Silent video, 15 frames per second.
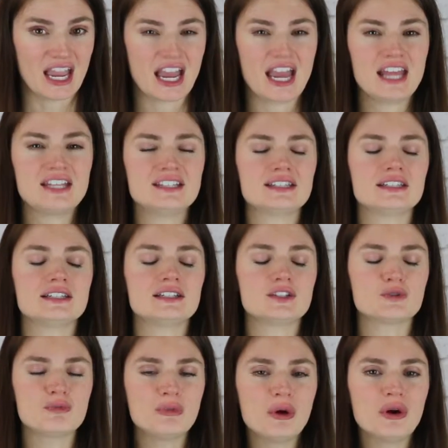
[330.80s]
And
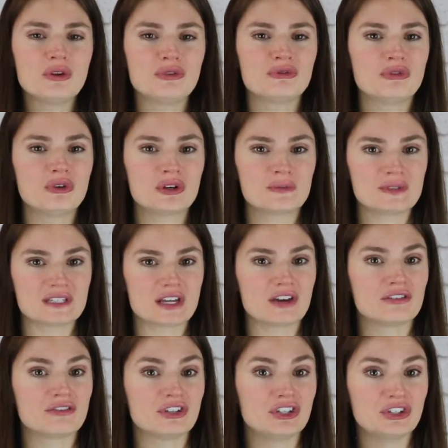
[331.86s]
since both forms
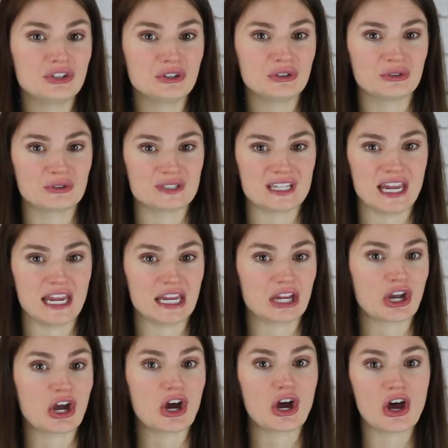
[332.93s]
of you take
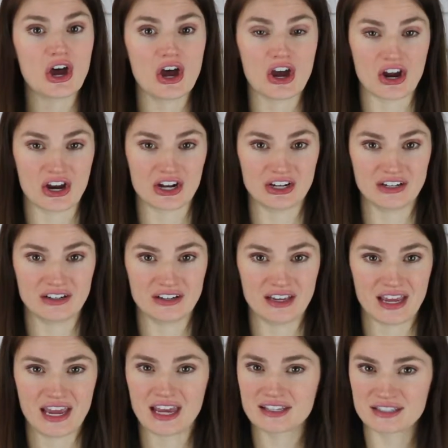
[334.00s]
are
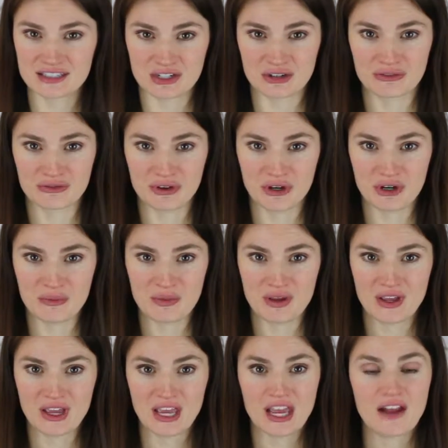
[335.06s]
as their verb,
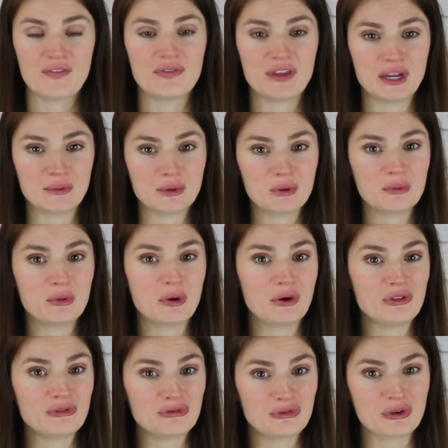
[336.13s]
they will
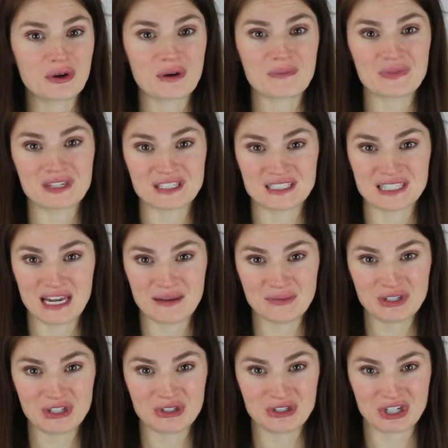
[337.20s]
both form the same
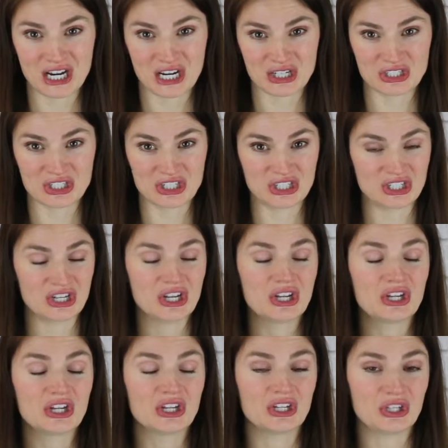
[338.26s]
contraction,
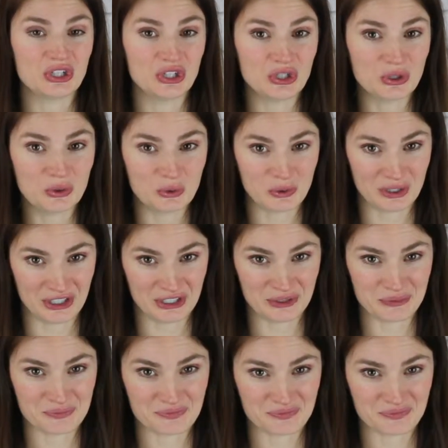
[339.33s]
your.